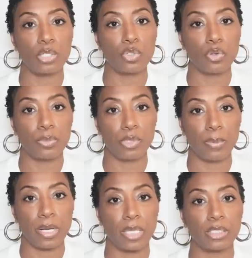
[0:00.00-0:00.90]

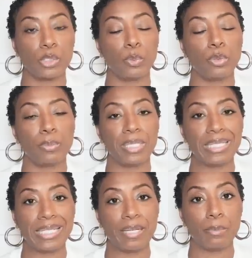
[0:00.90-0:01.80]
description box. There will be
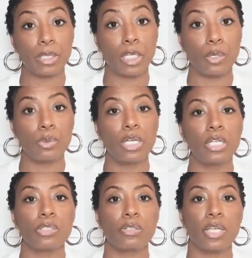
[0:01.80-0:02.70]
a link below
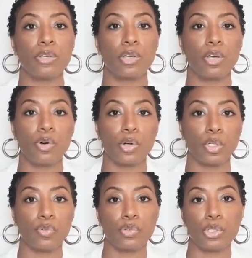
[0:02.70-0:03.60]
so that you can go
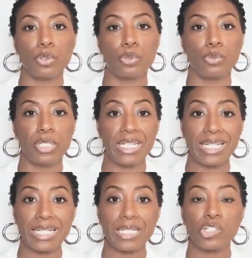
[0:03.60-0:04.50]
on over to
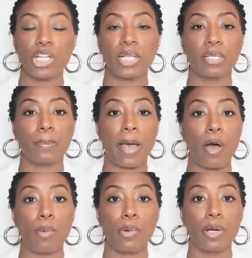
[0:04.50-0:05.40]
Nudita, check them
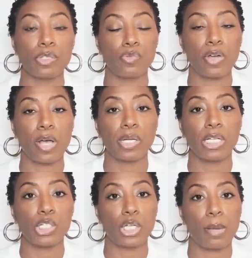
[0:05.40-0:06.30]
out, browse around,
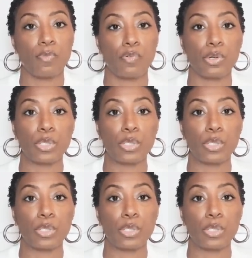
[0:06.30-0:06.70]
and shop for